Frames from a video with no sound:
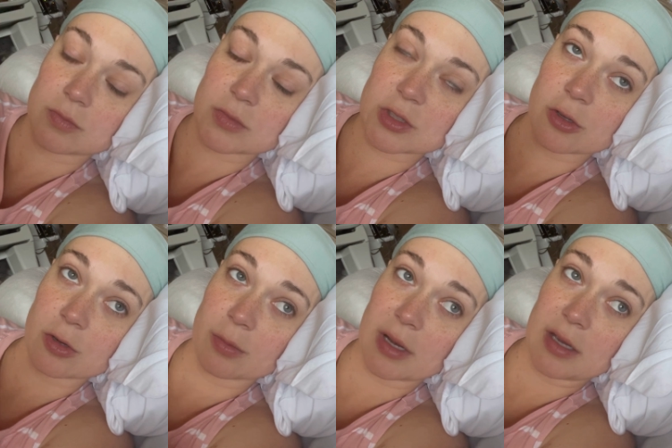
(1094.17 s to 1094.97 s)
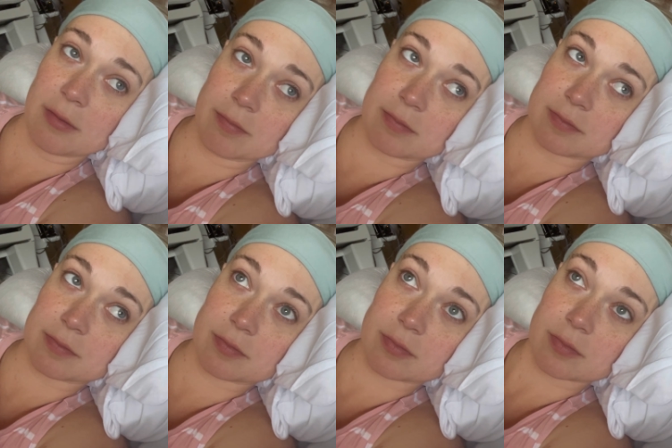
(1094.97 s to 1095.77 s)
So my
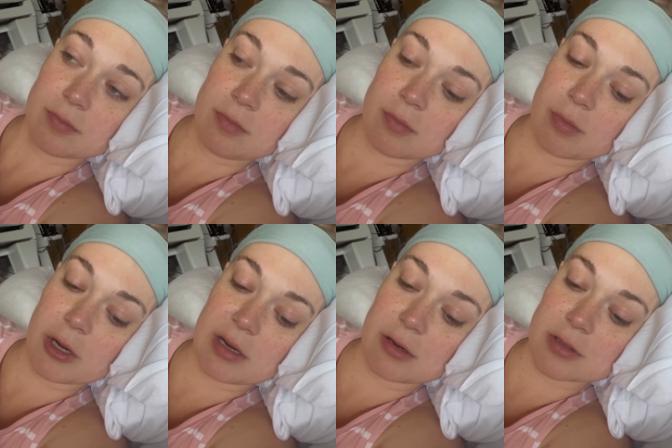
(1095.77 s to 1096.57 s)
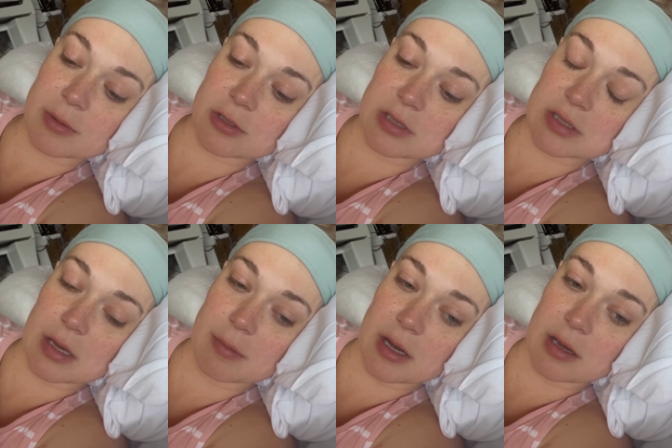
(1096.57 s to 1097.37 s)
perinatal specialist
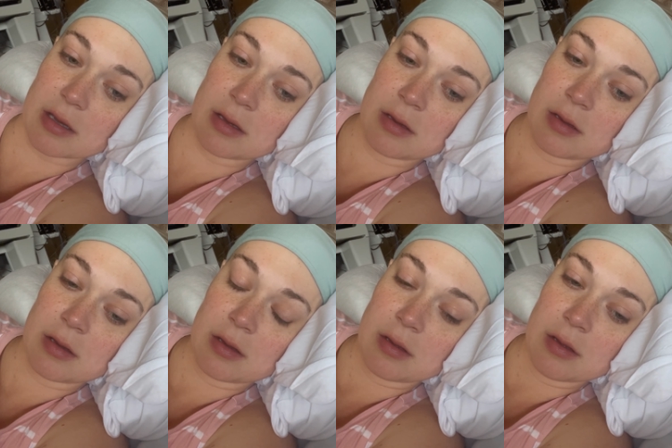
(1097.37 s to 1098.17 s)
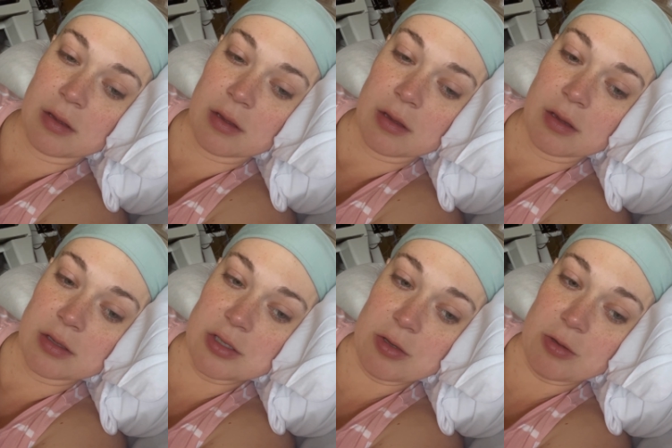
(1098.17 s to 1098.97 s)
came by
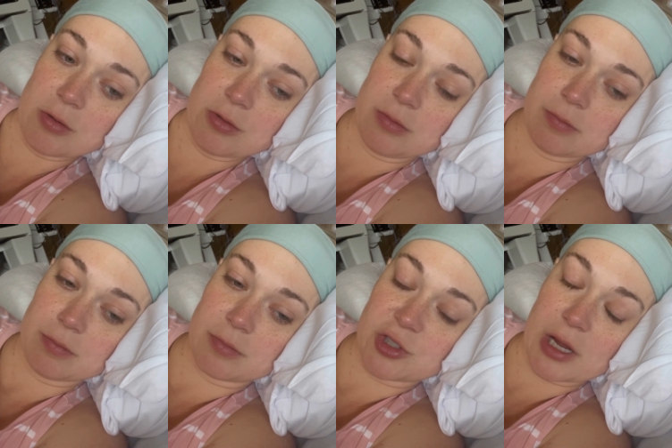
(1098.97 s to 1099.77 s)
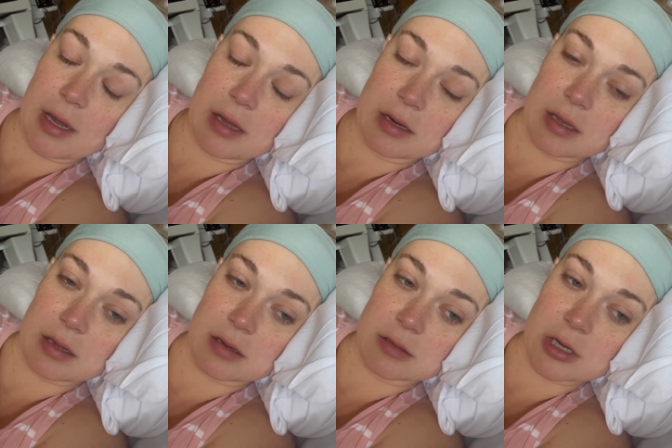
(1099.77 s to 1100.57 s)
to chat
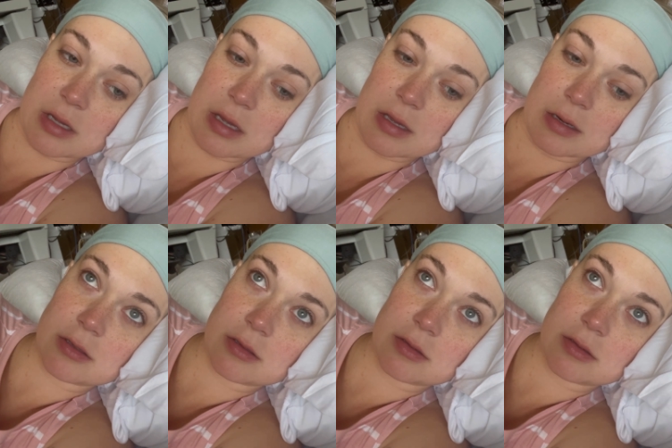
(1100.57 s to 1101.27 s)
and check in.